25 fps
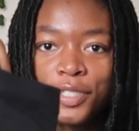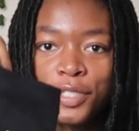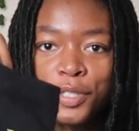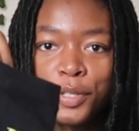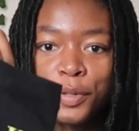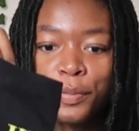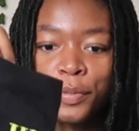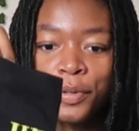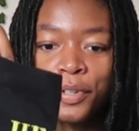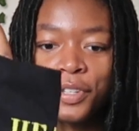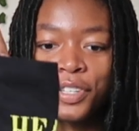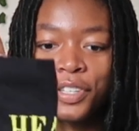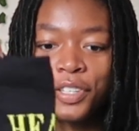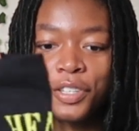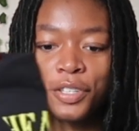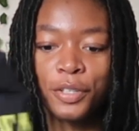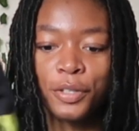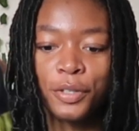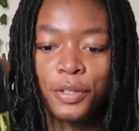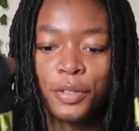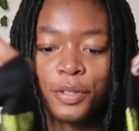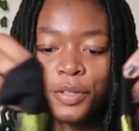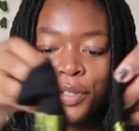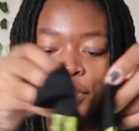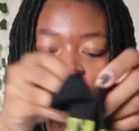super
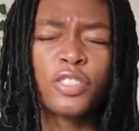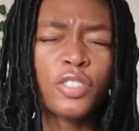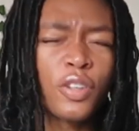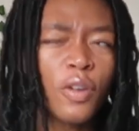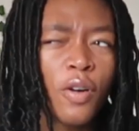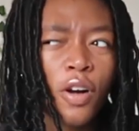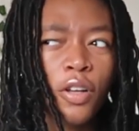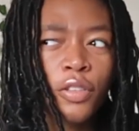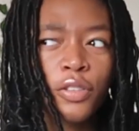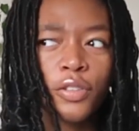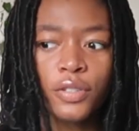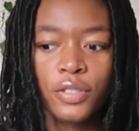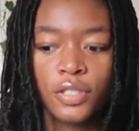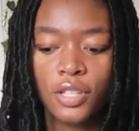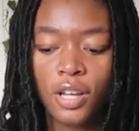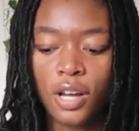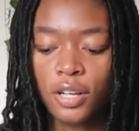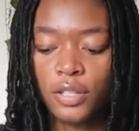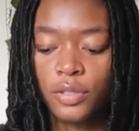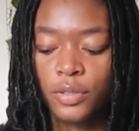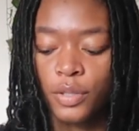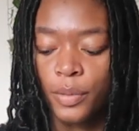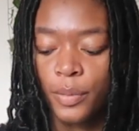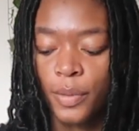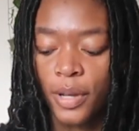cute. So all those
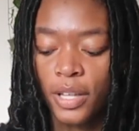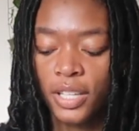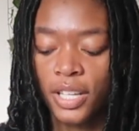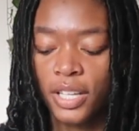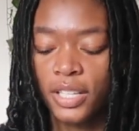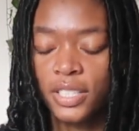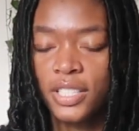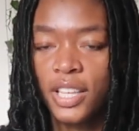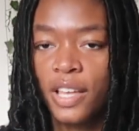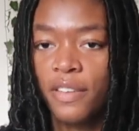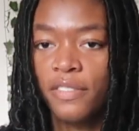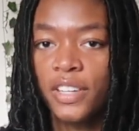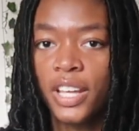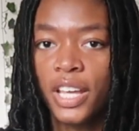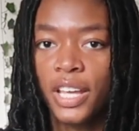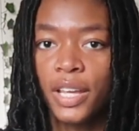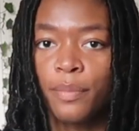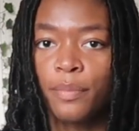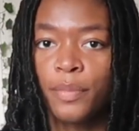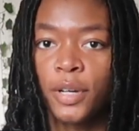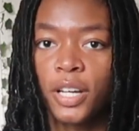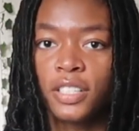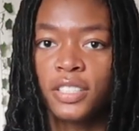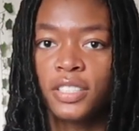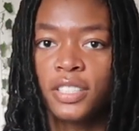socks are about like seven to eight
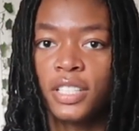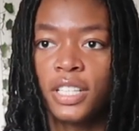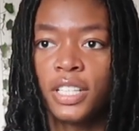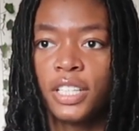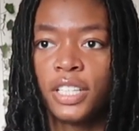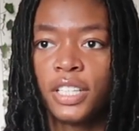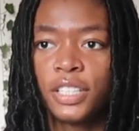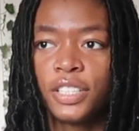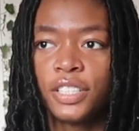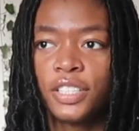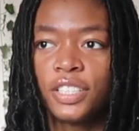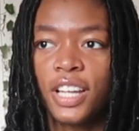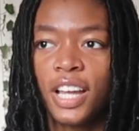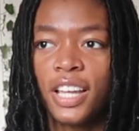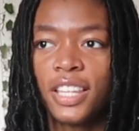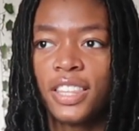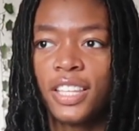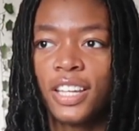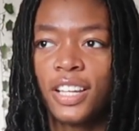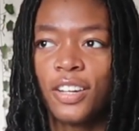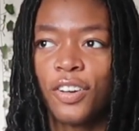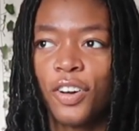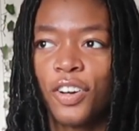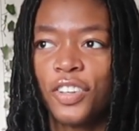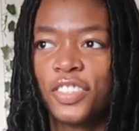bucks each each, I
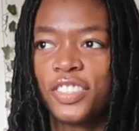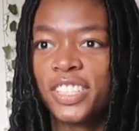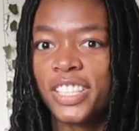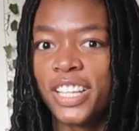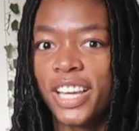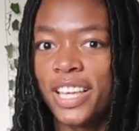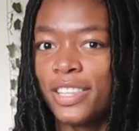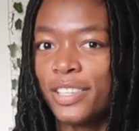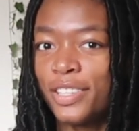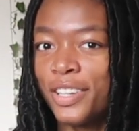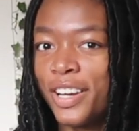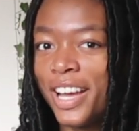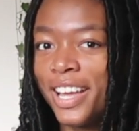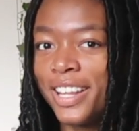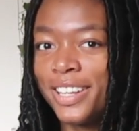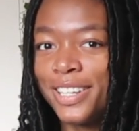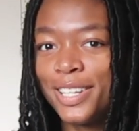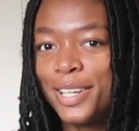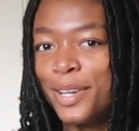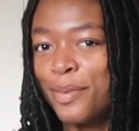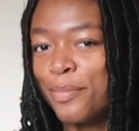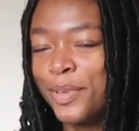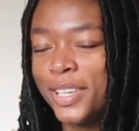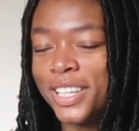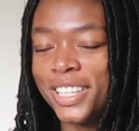think altogether
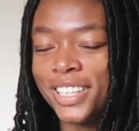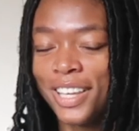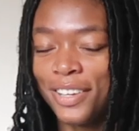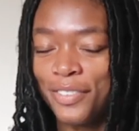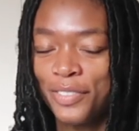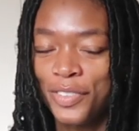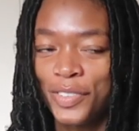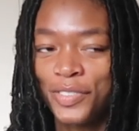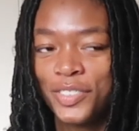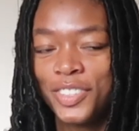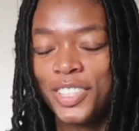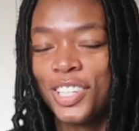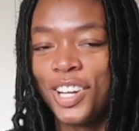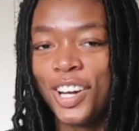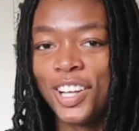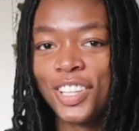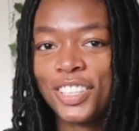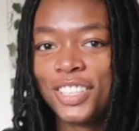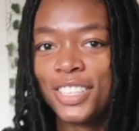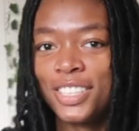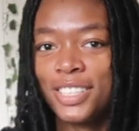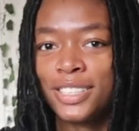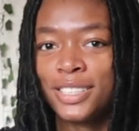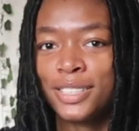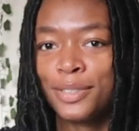ended up being like
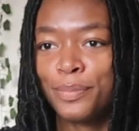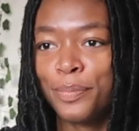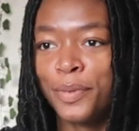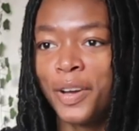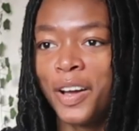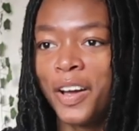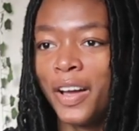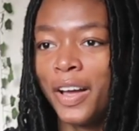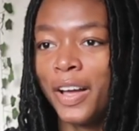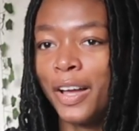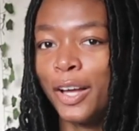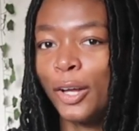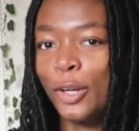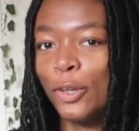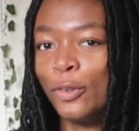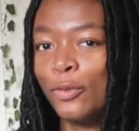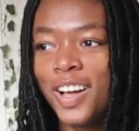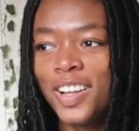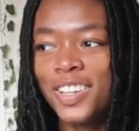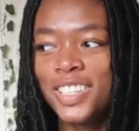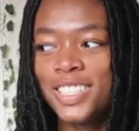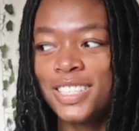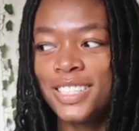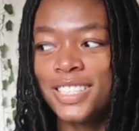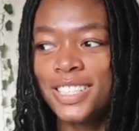$50, but
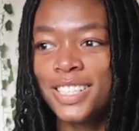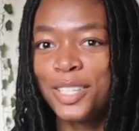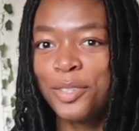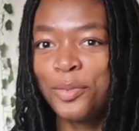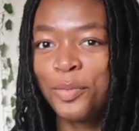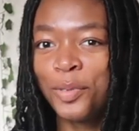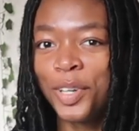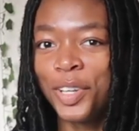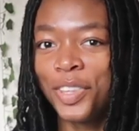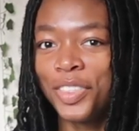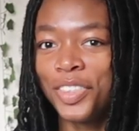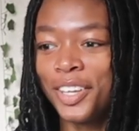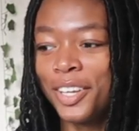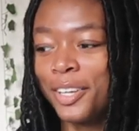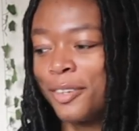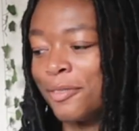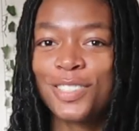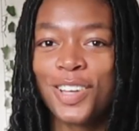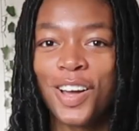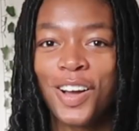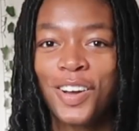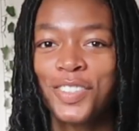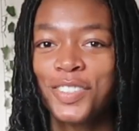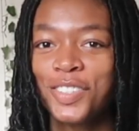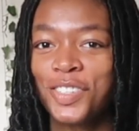honestly worth it.
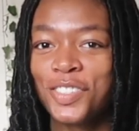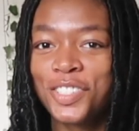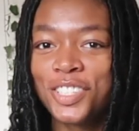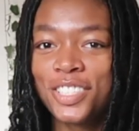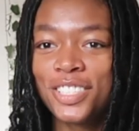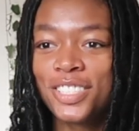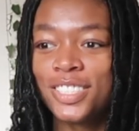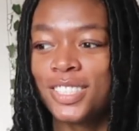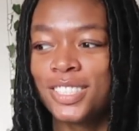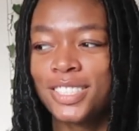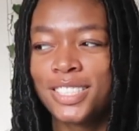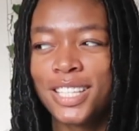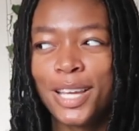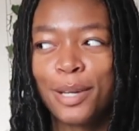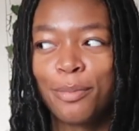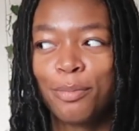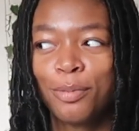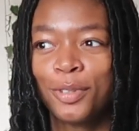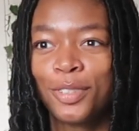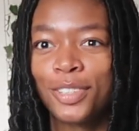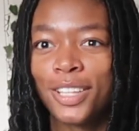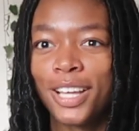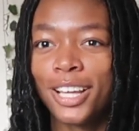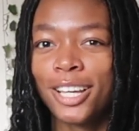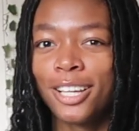Socks are just a
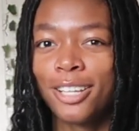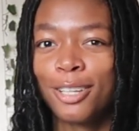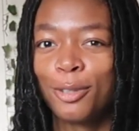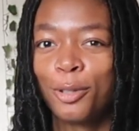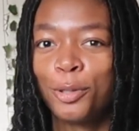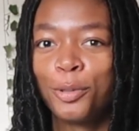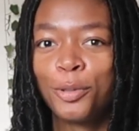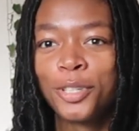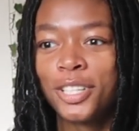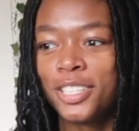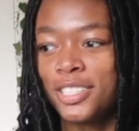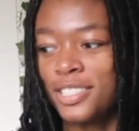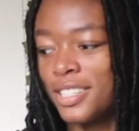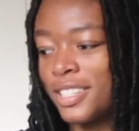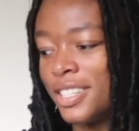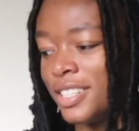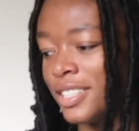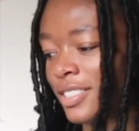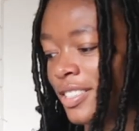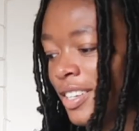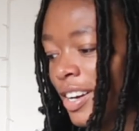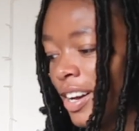staple, like who doesn't need